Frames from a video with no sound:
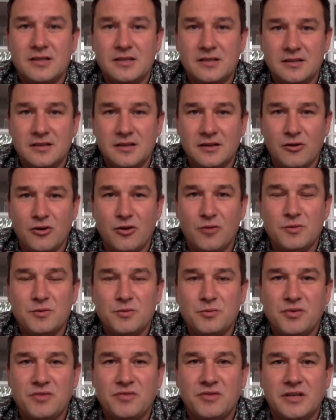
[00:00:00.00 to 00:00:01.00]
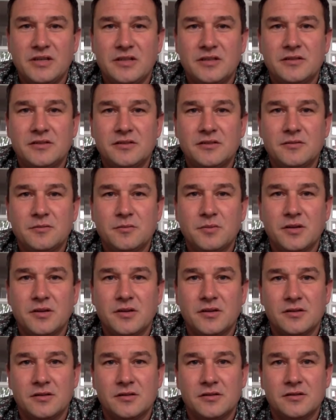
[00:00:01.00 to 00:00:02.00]
is an enormous privilege
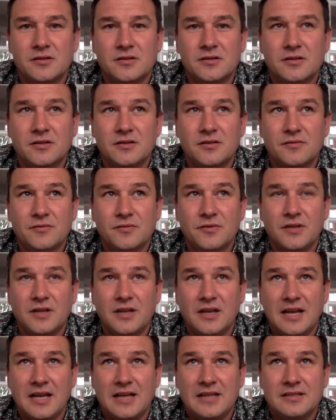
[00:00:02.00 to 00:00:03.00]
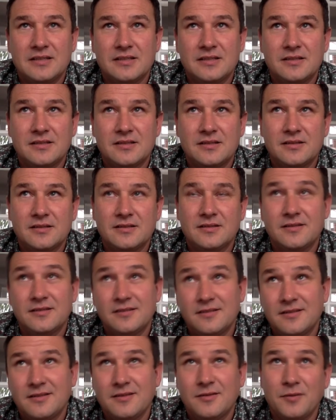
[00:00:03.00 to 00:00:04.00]
because for the last,
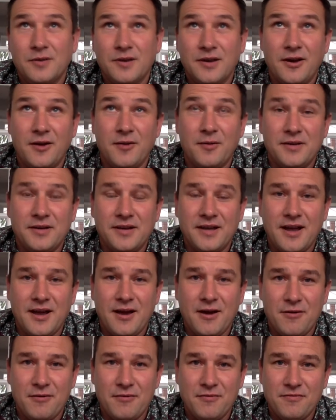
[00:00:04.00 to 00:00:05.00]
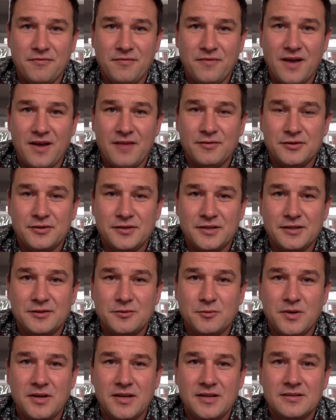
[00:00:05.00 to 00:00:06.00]
where are we now, five or
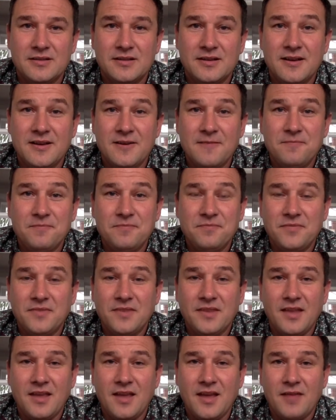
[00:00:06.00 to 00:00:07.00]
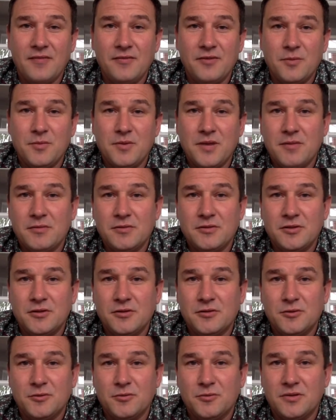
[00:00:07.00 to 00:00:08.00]
six weeks, I've not been able to do
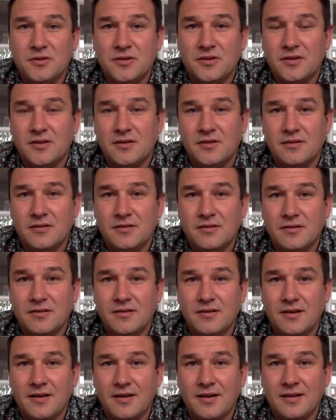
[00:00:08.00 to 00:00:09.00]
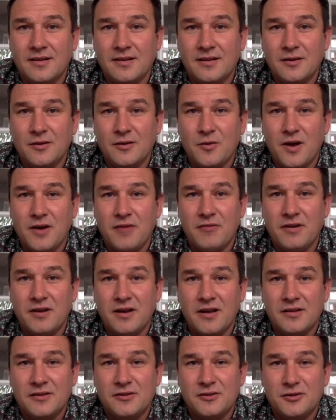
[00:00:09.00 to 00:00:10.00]
something that I didn't quite
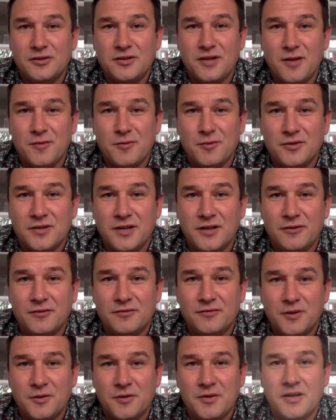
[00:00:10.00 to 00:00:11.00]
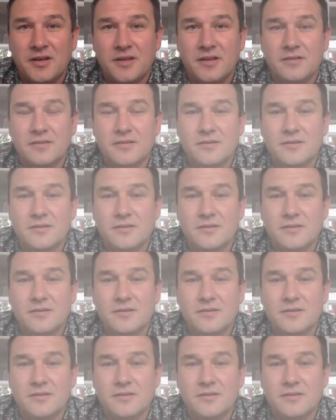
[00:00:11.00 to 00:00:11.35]
realise just how much I love doing it.